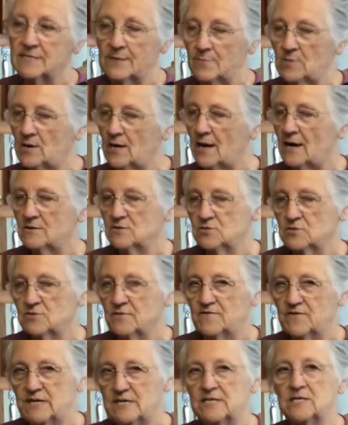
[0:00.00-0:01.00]
i will do a
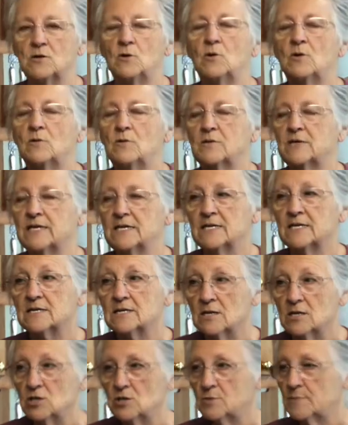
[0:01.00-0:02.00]
video on it
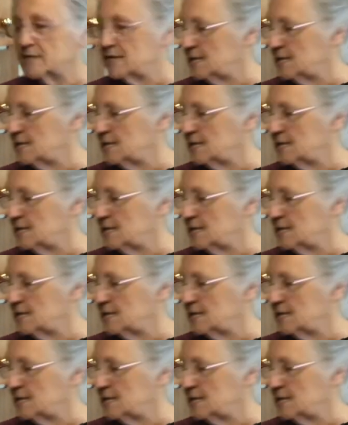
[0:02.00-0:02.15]
a little